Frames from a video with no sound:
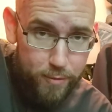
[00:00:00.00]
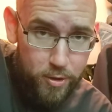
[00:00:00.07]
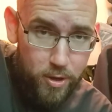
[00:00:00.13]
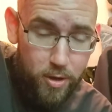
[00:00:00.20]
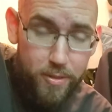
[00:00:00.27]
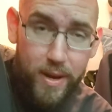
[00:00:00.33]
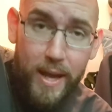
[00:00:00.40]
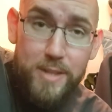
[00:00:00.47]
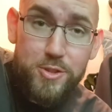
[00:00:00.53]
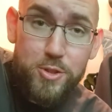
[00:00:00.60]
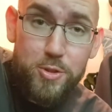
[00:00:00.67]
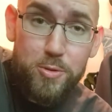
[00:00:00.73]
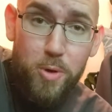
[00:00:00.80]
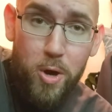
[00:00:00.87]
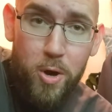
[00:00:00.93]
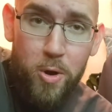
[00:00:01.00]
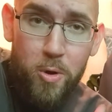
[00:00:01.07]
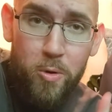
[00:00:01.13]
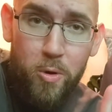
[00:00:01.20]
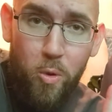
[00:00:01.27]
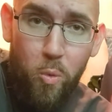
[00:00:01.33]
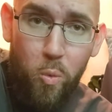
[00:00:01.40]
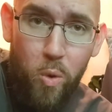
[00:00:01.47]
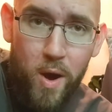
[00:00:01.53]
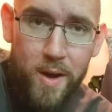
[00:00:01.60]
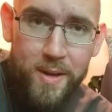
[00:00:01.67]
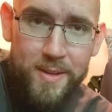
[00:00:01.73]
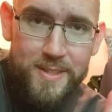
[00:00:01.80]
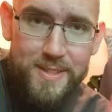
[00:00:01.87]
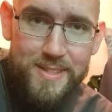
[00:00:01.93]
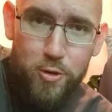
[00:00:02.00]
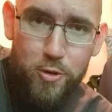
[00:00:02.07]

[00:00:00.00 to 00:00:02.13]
let you know that I do own one